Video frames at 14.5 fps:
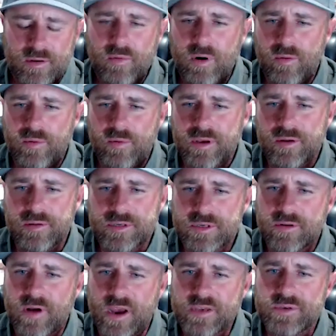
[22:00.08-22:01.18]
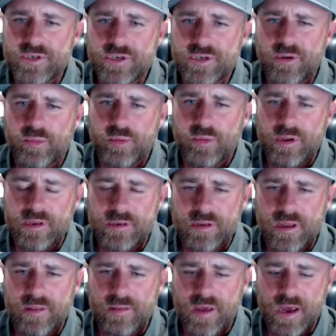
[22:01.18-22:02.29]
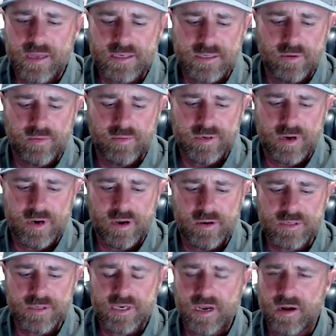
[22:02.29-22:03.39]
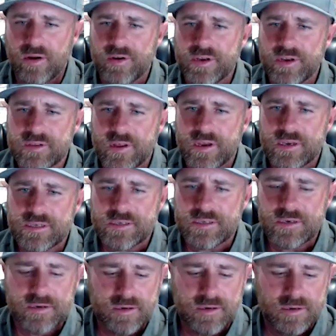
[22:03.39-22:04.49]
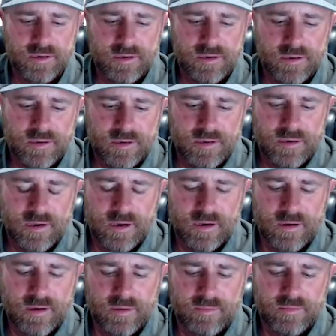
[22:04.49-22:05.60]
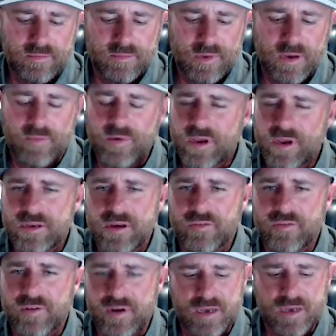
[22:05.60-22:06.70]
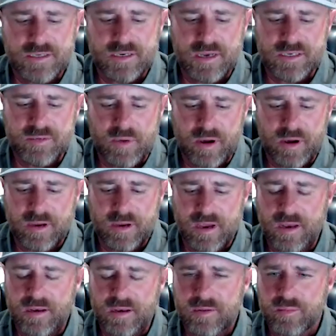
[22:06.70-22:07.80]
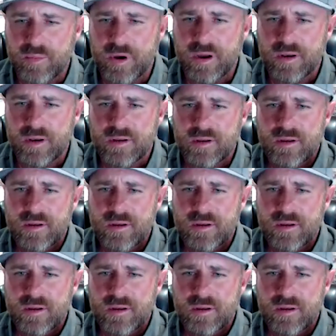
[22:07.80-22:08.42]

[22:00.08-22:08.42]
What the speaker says: What we do is craftsmanship. And that's what we try to do is carry on his legacy. And we could talk for days and days about Kent, but